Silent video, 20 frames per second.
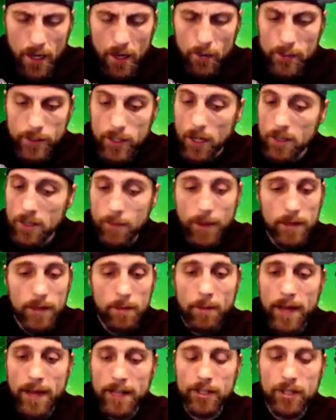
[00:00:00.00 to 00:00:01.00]
We talked about the
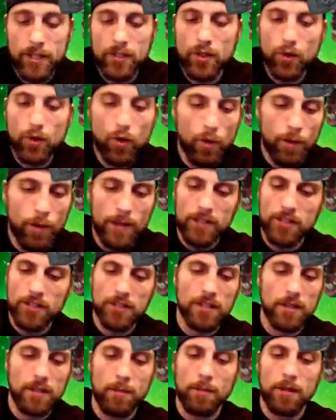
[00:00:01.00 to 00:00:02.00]
magic school bus
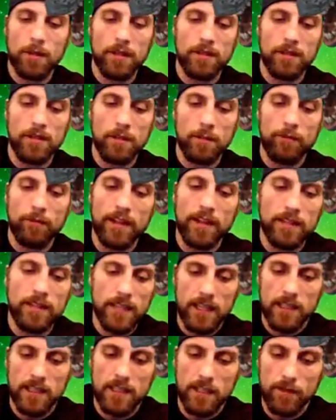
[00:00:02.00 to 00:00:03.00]
symbolism,
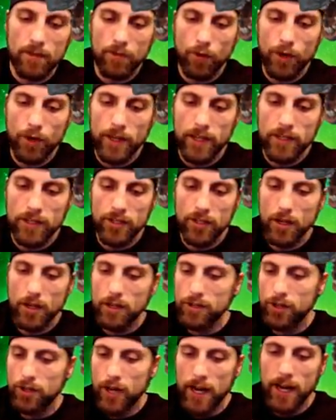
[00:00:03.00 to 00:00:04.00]
Fantastic Voyage, Star
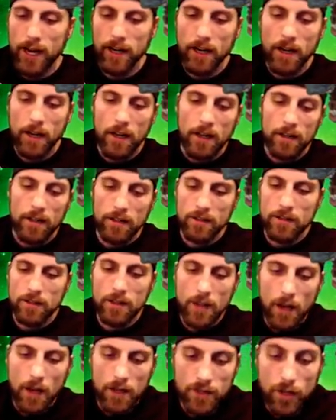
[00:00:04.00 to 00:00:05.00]
Trek, the,
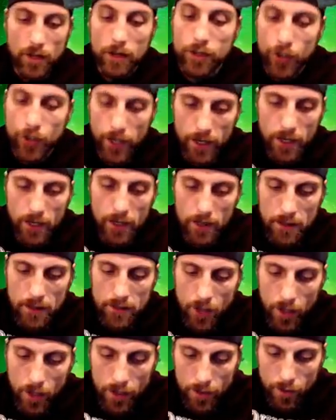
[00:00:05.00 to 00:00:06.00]
uh, Star Trek, the
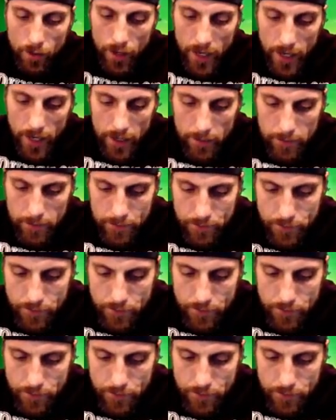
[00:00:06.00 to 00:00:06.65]
tardigrade.